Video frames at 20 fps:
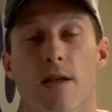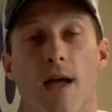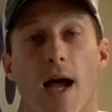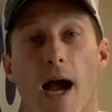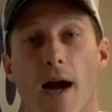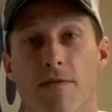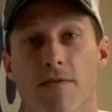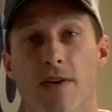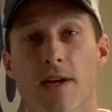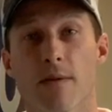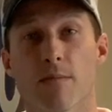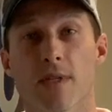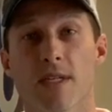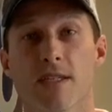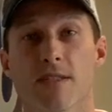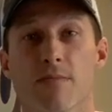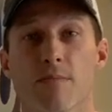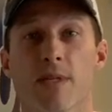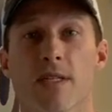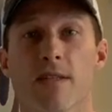our family
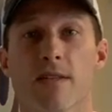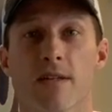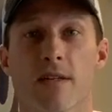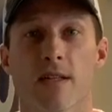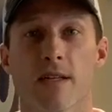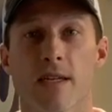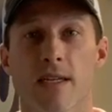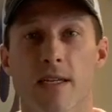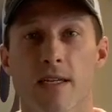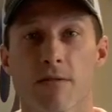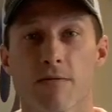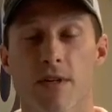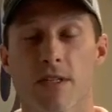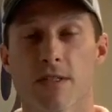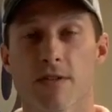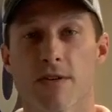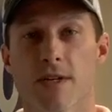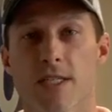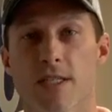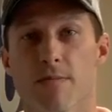has been in the cleaning and
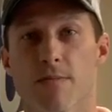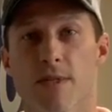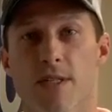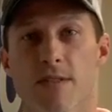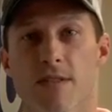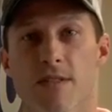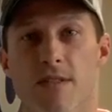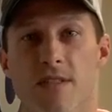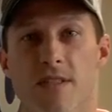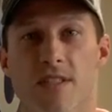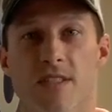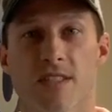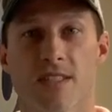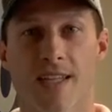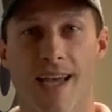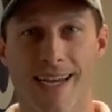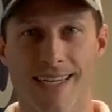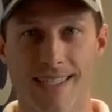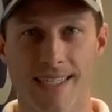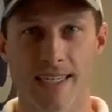restoration business since
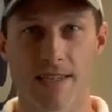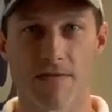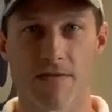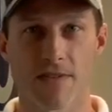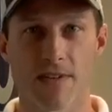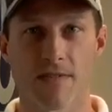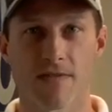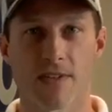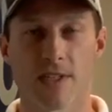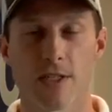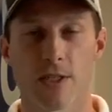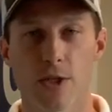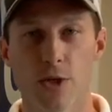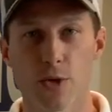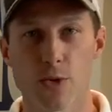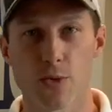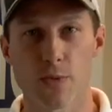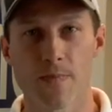1952.